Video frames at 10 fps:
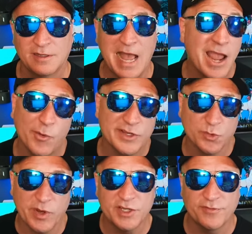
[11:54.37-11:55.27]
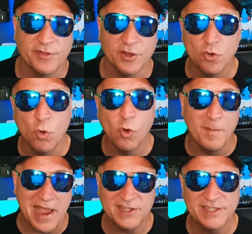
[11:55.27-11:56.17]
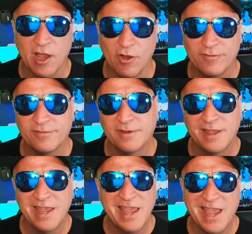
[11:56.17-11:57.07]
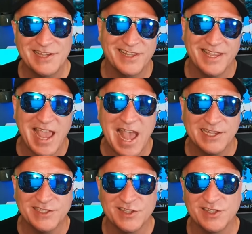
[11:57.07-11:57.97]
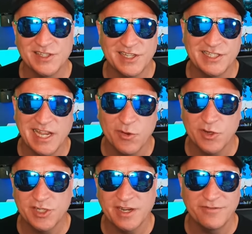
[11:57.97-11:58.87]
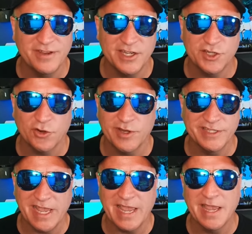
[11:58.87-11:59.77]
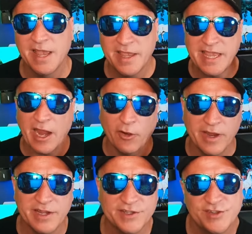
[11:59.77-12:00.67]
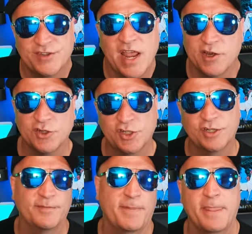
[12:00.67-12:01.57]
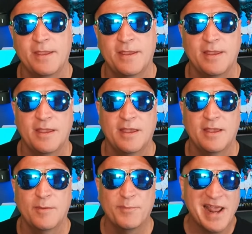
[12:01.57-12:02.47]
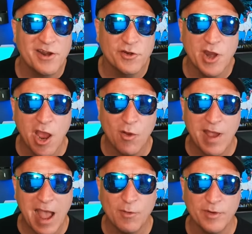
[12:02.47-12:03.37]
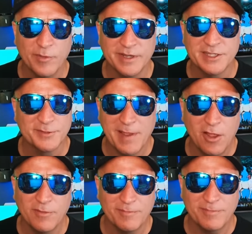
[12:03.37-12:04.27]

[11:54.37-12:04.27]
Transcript: I always reach for the ghoul myself, as the Gast's distinguishing feature is a carrion stench. But I don't know how it would smell